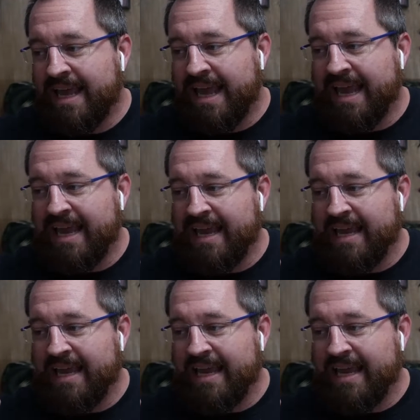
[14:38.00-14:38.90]

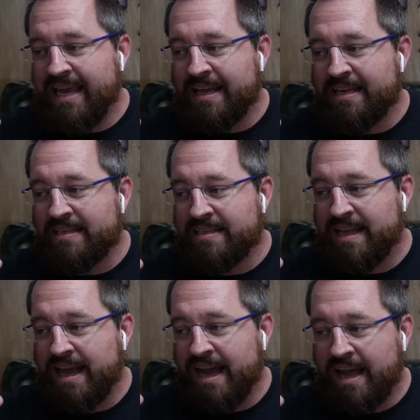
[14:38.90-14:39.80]
And
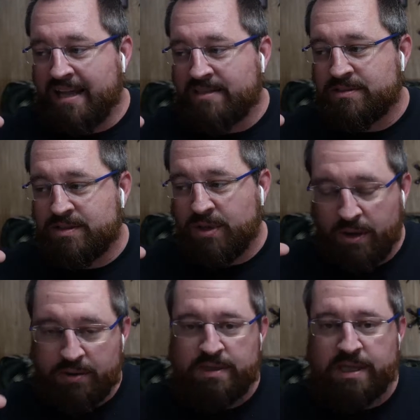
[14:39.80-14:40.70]
I
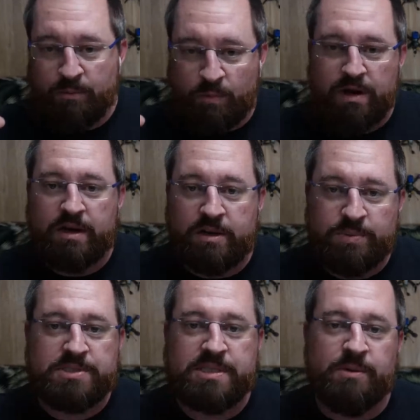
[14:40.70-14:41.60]
totally
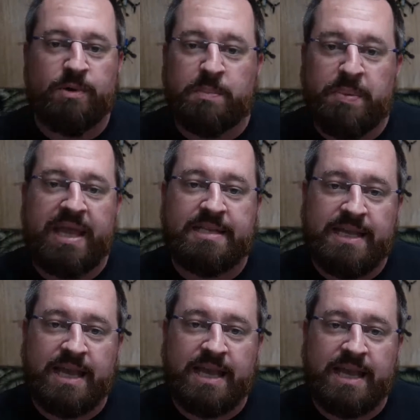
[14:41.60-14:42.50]
100% wear
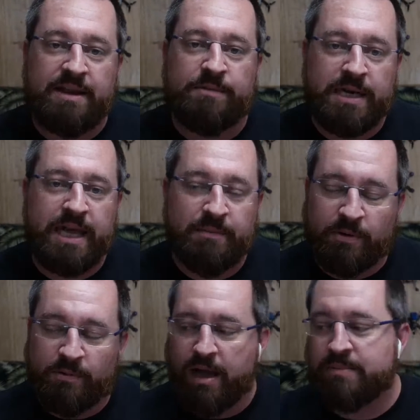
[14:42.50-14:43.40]
pants every day, but
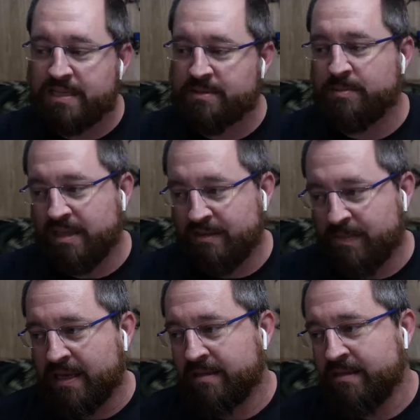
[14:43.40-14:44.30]
Rob doesn't believe
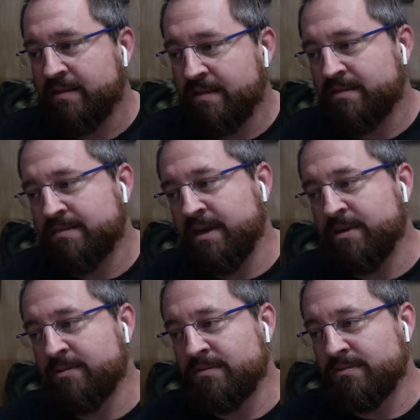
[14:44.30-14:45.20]
me.
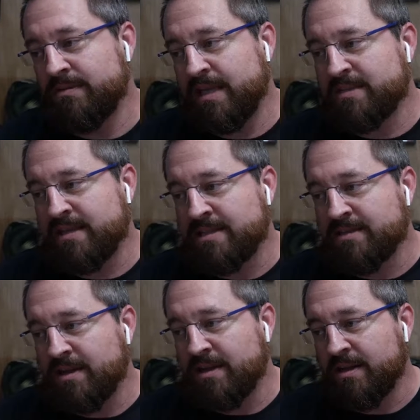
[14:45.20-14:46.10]
So
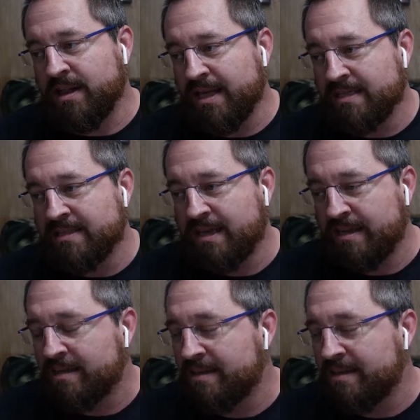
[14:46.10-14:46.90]
that's all I can tell you.